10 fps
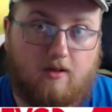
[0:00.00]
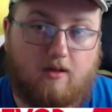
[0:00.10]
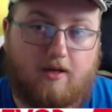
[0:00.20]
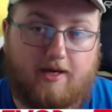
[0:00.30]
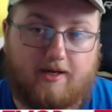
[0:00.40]

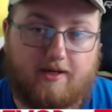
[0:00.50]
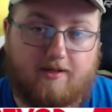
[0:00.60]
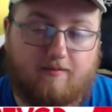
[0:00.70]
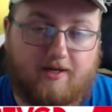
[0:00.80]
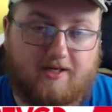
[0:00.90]
and
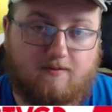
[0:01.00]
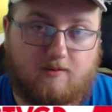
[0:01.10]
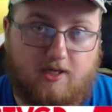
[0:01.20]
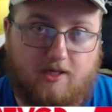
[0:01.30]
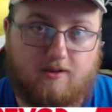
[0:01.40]
make some
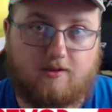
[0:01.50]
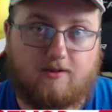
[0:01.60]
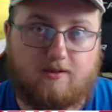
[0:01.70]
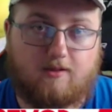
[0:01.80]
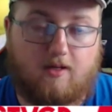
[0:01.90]

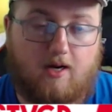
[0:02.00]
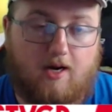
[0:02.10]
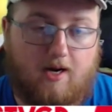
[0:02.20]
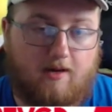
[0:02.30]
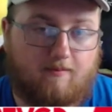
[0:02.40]
changes,
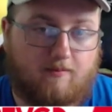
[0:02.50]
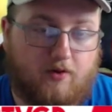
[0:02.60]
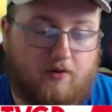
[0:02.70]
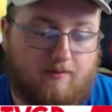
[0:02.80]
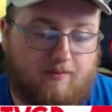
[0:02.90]
I'm
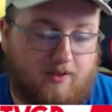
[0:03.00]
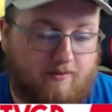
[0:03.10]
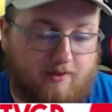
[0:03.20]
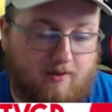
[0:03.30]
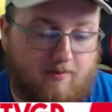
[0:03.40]
gonna be
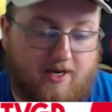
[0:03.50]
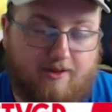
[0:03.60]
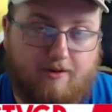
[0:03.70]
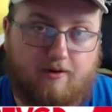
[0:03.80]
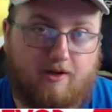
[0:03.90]
looking back
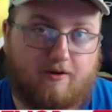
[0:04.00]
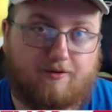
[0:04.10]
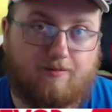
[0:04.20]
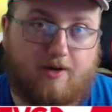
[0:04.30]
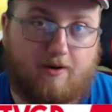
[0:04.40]
30 years
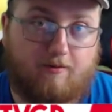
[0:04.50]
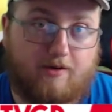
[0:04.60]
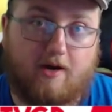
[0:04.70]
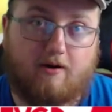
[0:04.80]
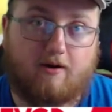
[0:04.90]
from now,
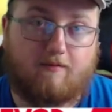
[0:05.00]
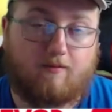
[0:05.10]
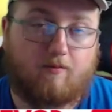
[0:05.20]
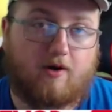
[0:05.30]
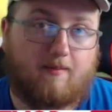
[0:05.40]
retiring from
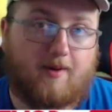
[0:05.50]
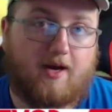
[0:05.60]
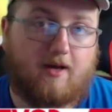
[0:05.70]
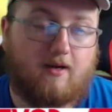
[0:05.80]
where I'm at,